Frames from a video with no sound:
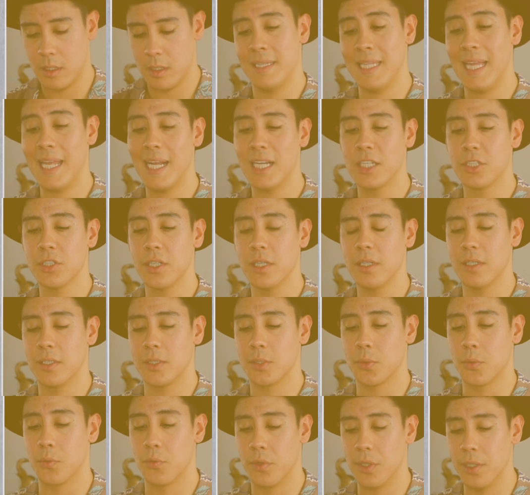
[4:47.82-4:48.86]
that actually
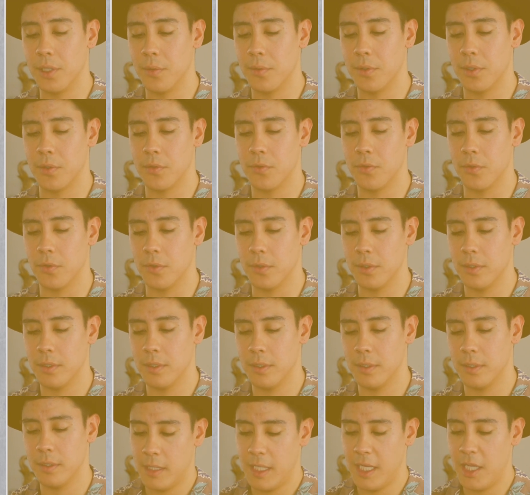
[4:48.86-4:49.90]
looks really, really cool.
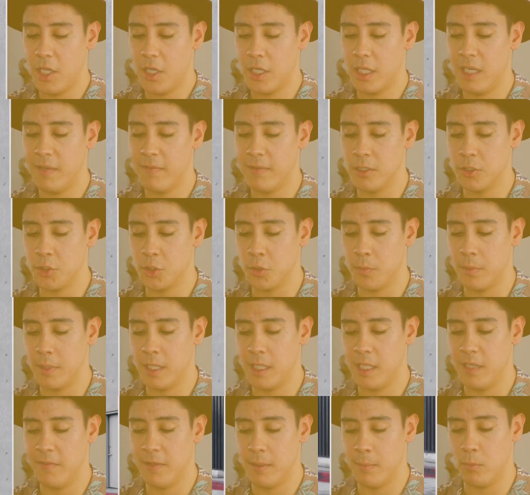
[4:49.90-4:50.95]
And you can even zoom it
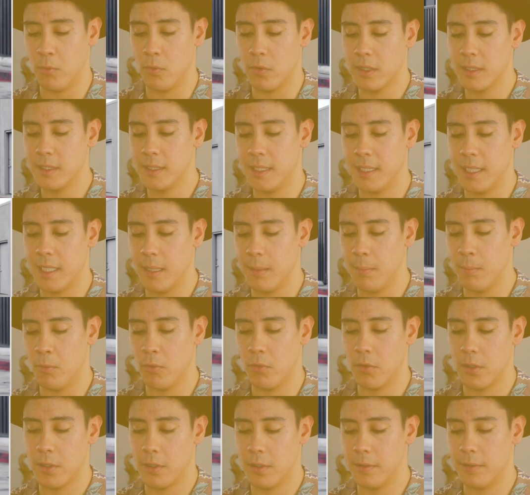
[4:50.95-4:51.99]
in even more to get
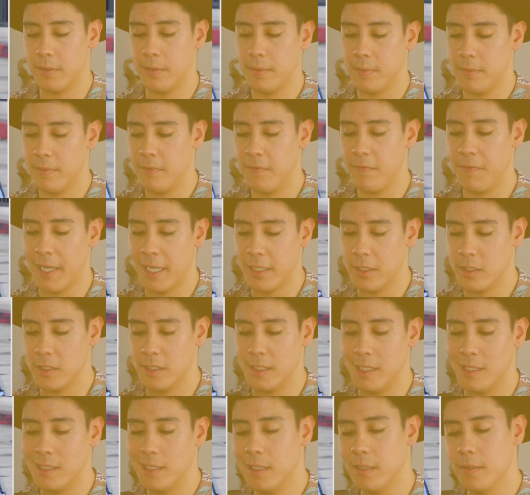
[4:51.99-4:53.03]
more finer
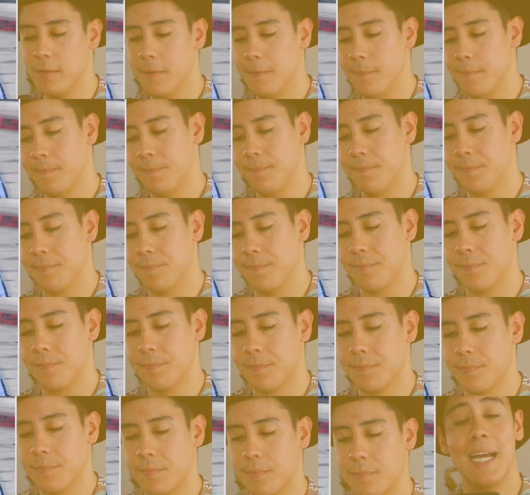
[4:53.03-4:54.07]
detail.
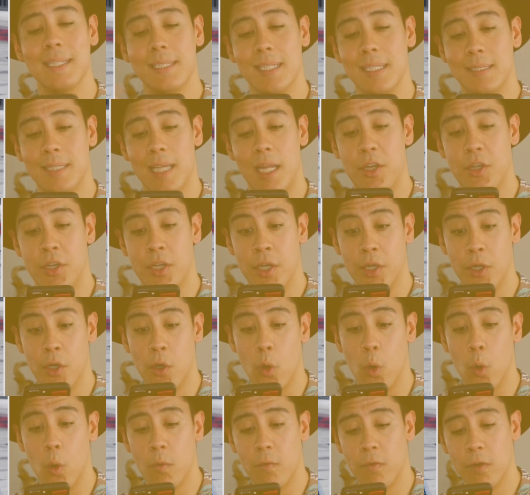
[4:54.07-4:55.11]
As I said, you can go
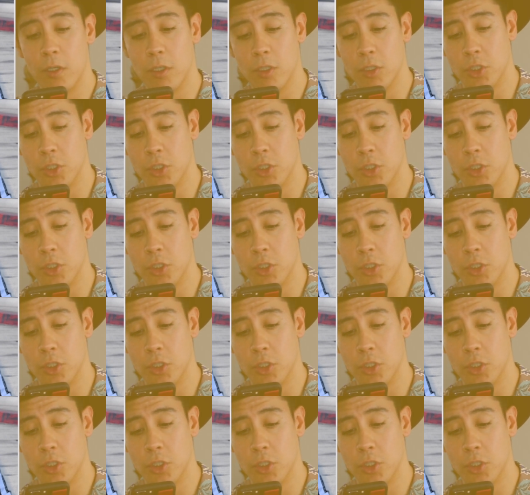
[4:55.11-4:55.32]
over your